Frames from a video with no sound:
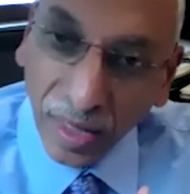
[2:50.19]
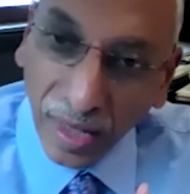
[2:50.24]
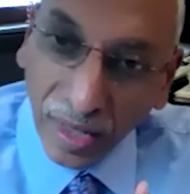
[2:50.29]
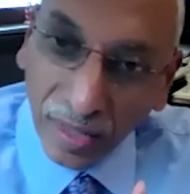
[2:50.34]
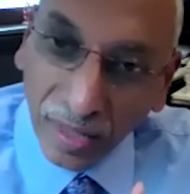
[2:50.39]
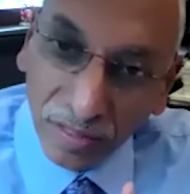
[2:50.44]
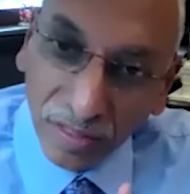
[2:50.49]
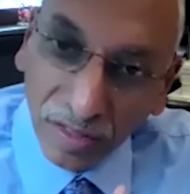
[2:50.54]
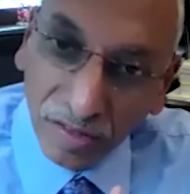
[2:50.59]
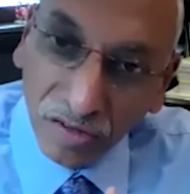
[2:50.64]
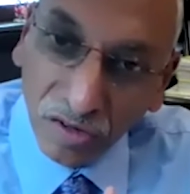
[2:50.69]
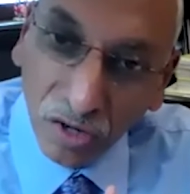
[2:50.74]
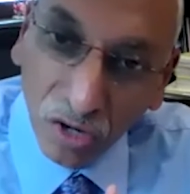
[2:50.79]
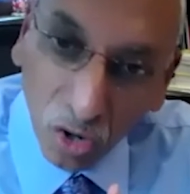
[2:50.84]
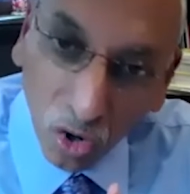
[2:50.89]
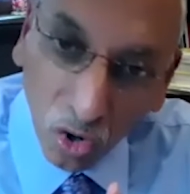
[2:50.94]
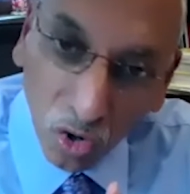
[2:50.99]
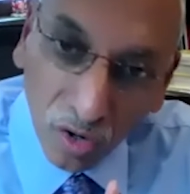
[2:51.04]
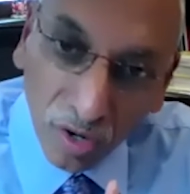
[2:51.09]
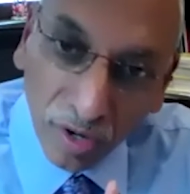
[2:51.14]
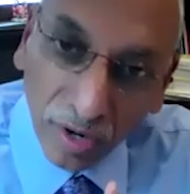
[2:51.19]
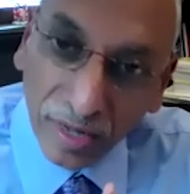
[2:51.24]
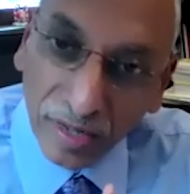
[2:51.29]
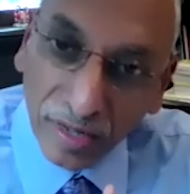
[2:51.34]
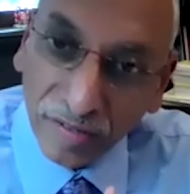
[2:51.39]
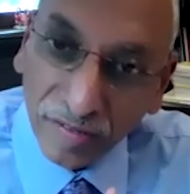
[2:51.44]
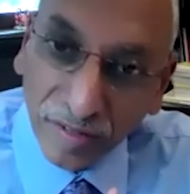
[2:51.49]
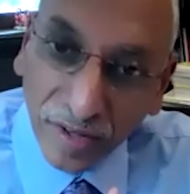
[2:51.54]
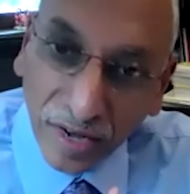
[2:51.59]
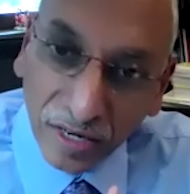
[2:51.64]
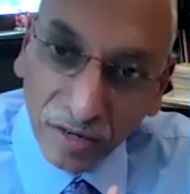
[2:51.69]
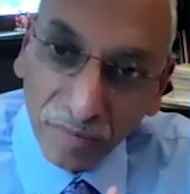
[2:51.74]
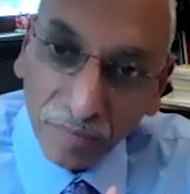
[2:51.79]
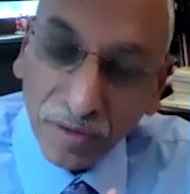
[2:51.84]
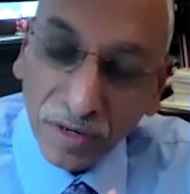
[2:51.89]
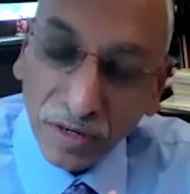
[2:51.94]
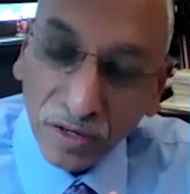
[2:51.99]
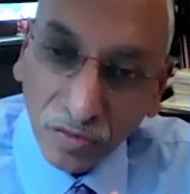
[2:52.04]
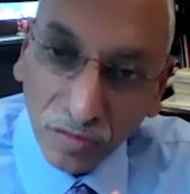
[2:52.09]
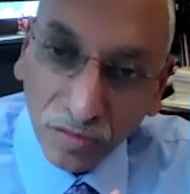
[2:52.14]
And this local
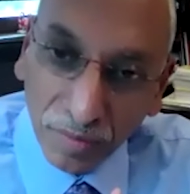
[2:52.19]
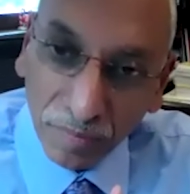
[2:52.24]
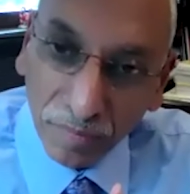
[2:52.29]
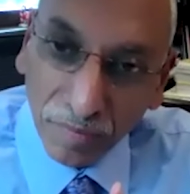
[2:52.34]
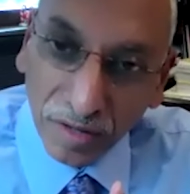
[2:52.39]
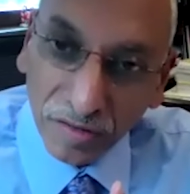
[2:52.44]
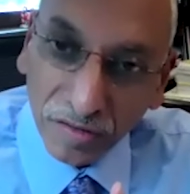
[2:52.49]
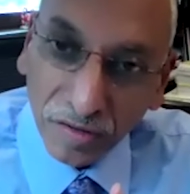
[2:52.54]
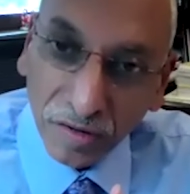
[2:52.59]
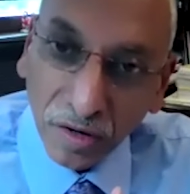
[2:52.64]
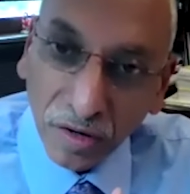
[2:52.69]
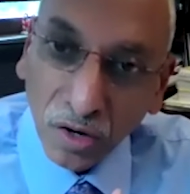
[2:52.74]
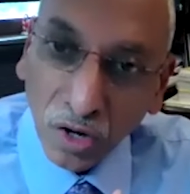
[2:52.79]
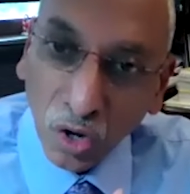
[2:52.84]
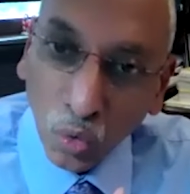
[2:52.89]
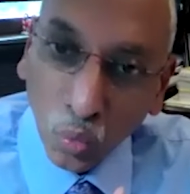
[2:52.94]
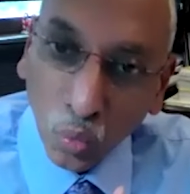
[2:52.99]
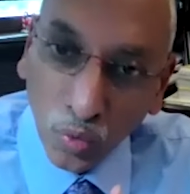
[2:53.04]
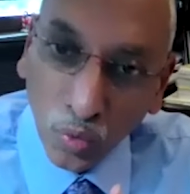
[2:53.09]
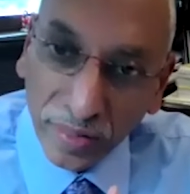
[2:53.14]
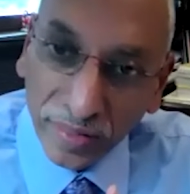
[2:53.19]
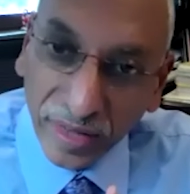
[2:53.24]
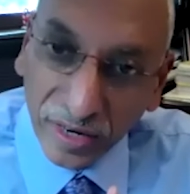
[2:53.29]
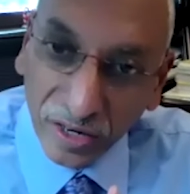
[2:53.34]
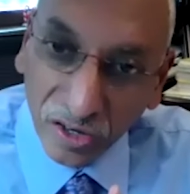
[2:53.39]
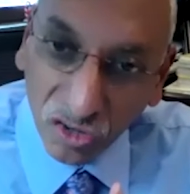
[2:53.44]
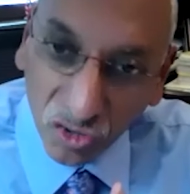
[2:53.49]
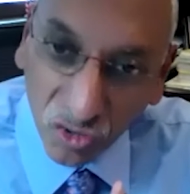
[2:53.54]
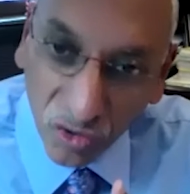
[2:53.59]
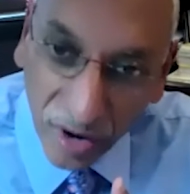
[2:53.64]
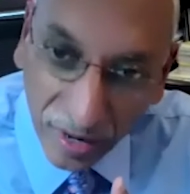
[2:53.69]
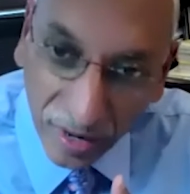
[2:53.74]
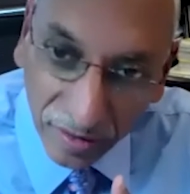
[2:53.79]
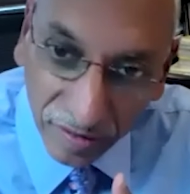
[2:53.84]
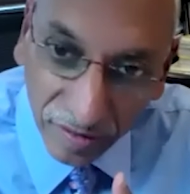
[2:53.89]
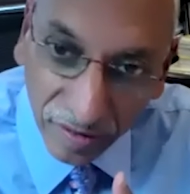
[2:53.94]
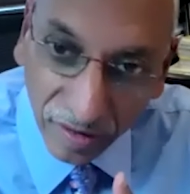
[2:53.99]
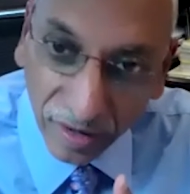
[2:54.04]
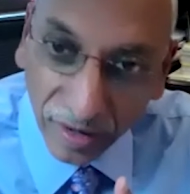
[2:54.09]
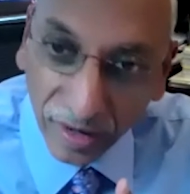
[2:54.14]
excitement of the muscle will then
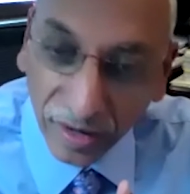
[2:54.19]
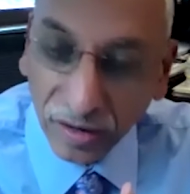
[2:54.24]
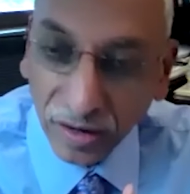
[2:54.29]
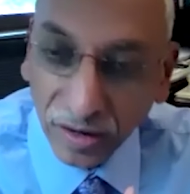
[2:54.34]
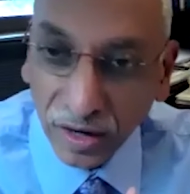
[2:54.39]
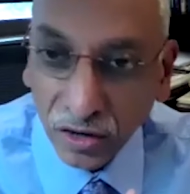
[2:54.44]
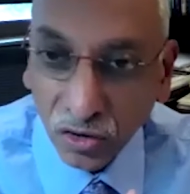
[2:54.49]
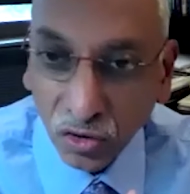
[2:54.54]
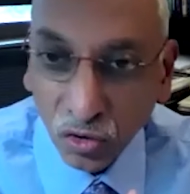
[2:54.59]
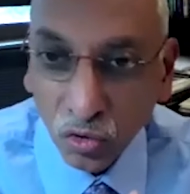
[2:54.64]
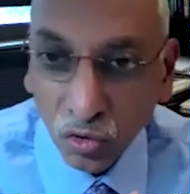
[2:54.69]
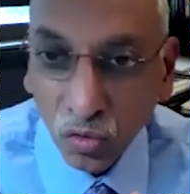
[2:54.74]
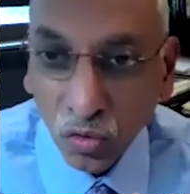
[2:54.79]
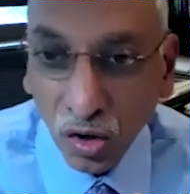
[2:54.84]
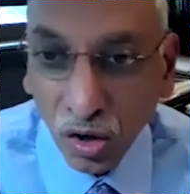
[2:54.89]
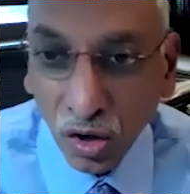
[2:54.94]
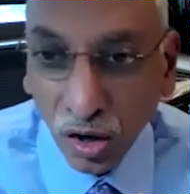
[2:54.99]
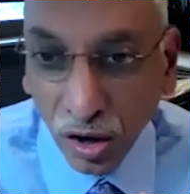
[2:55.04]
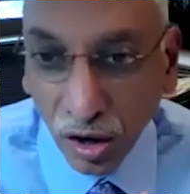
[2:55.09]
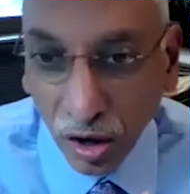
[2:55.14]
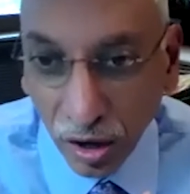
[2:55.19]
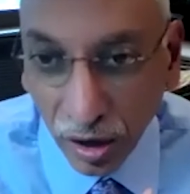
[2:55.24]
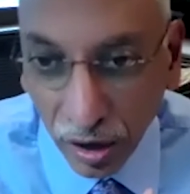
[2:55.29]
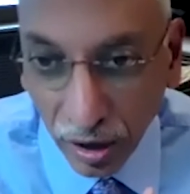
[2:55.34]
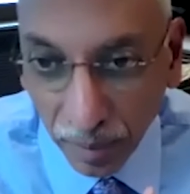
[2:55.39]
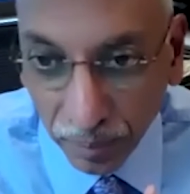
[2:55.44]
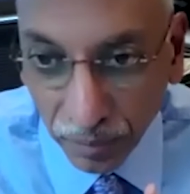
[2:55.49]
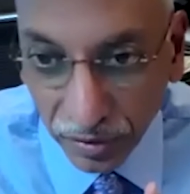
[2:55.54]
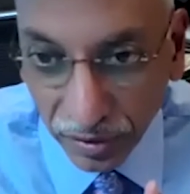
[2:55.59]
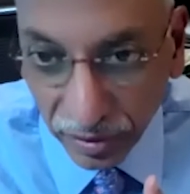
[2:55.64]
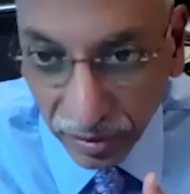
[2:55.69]
translate into uh,